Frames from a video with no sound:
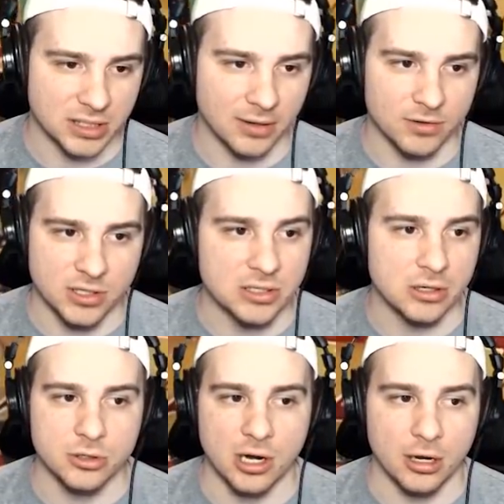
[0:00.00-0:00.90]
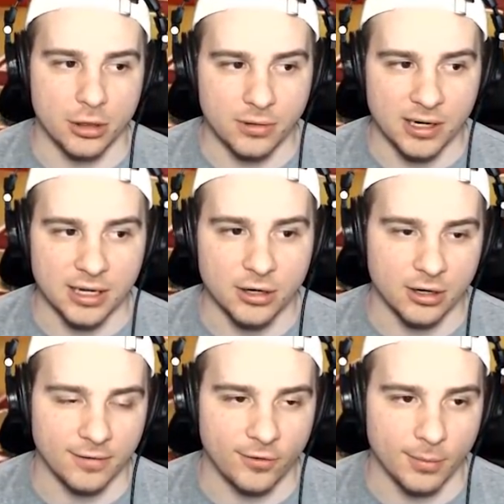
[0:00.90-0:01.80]
Livers is going to drain a three, and you're
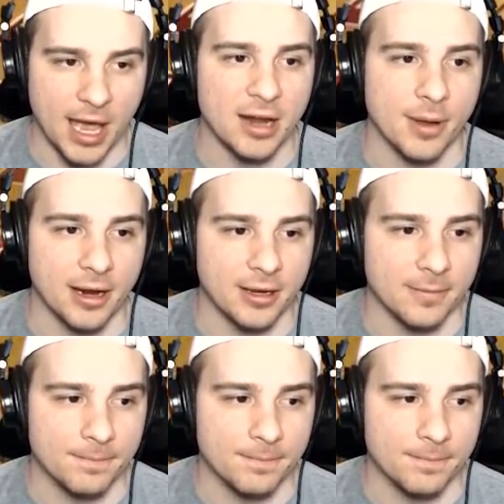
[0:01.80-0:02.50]
going to feel bad about it.